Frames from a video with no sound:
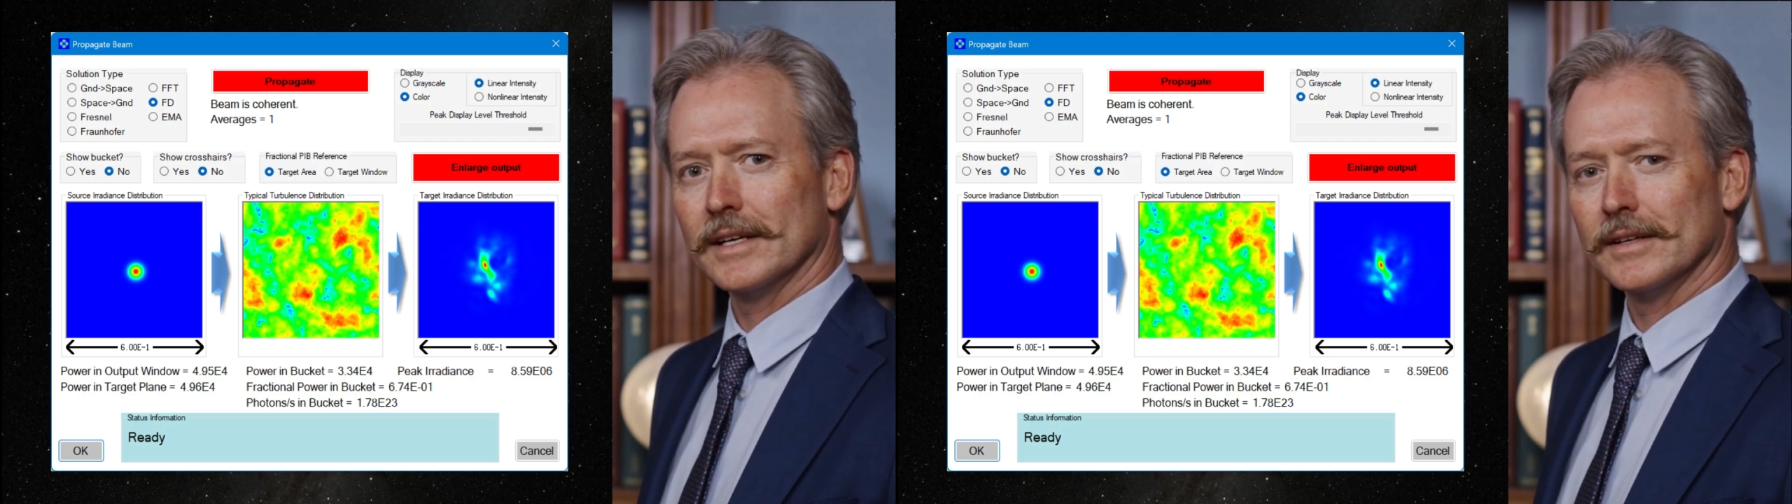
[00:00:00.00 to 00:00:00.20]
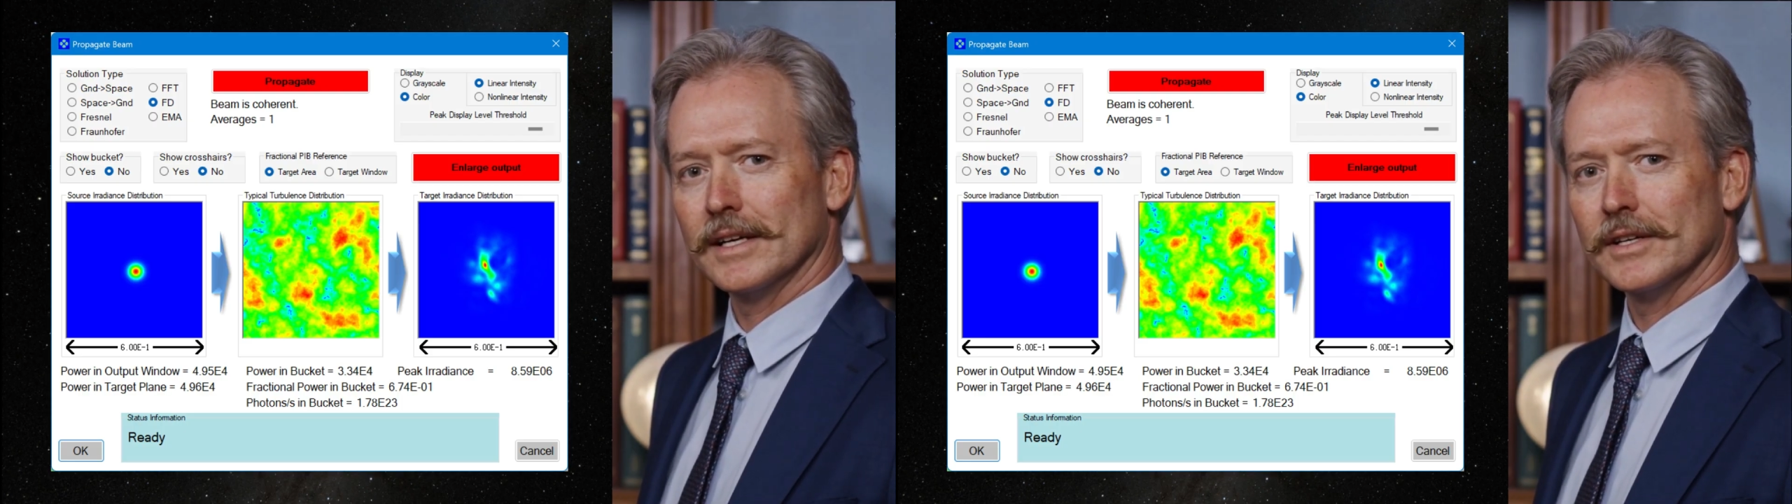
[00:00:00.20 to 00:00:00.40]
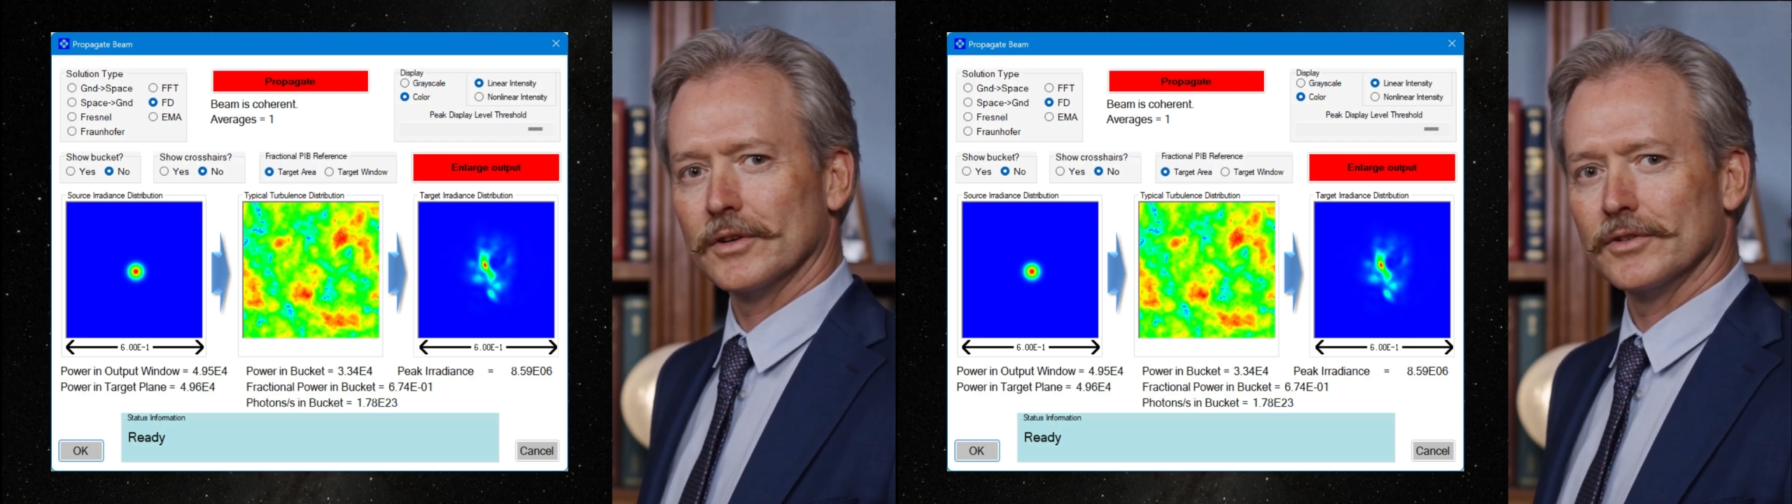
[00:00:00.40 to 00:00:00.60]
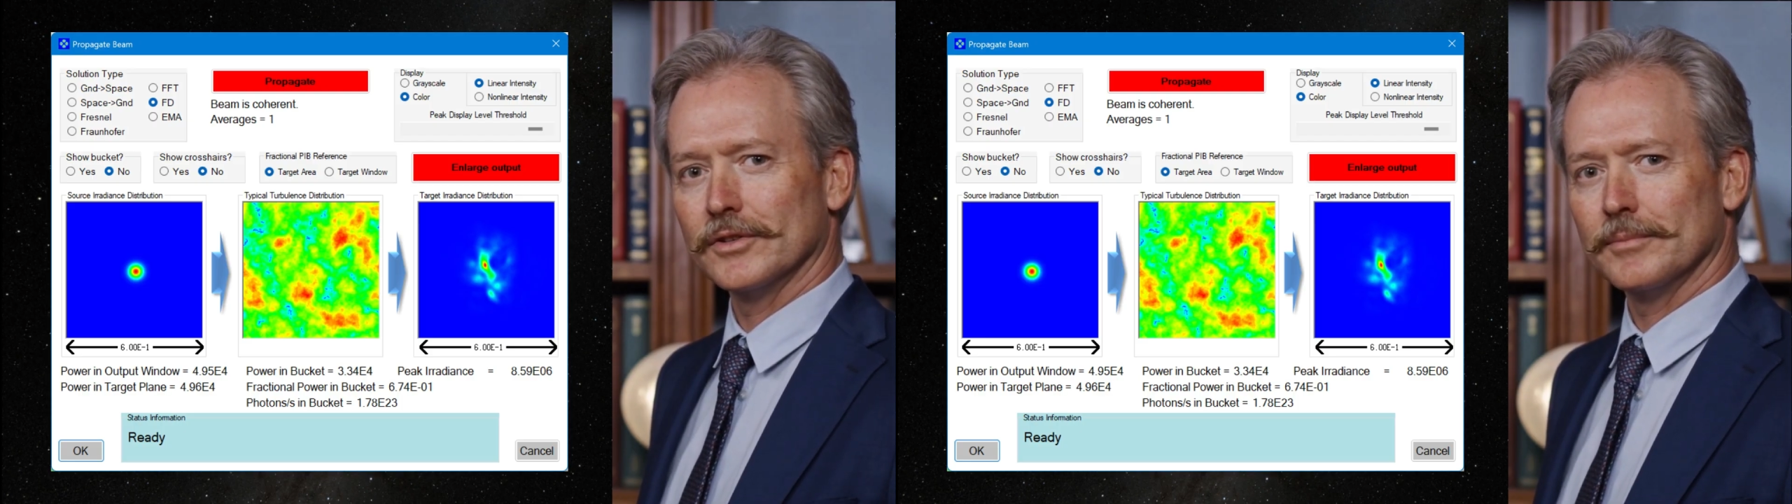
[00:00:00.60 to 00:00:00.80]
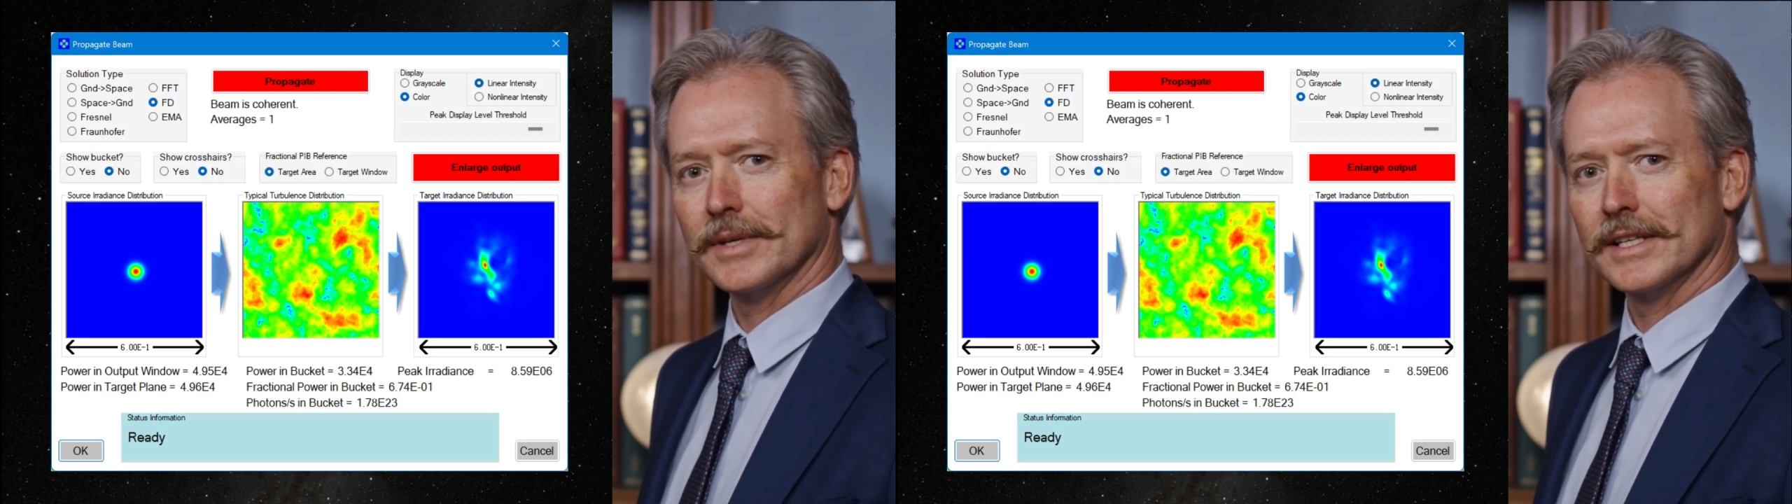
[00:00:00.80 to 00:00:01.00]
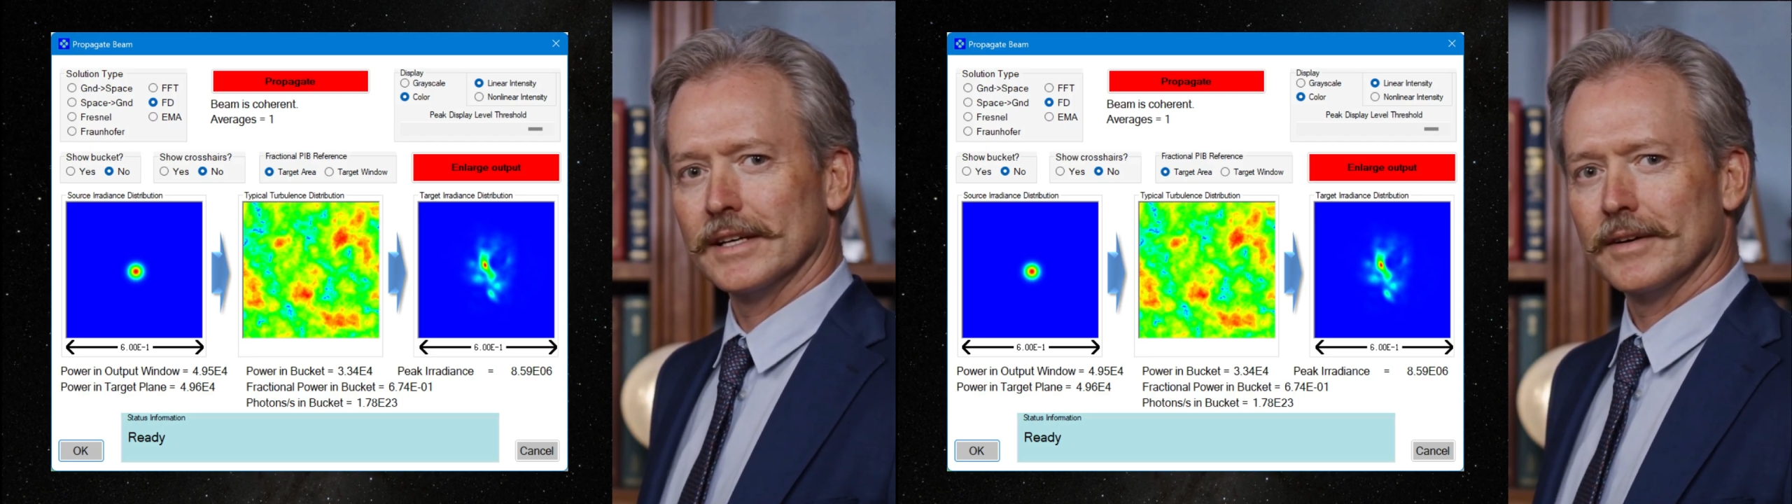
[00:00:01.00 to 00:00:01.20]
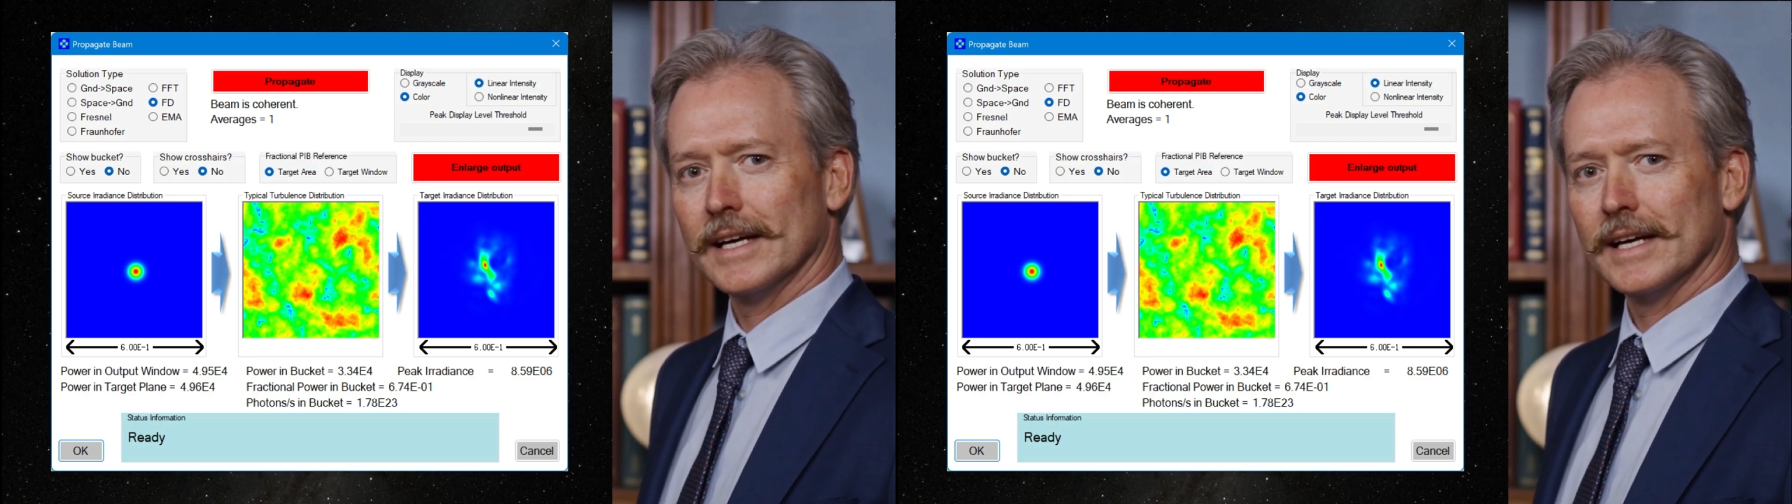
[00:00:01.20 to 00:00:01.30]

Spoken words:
that occurs immediately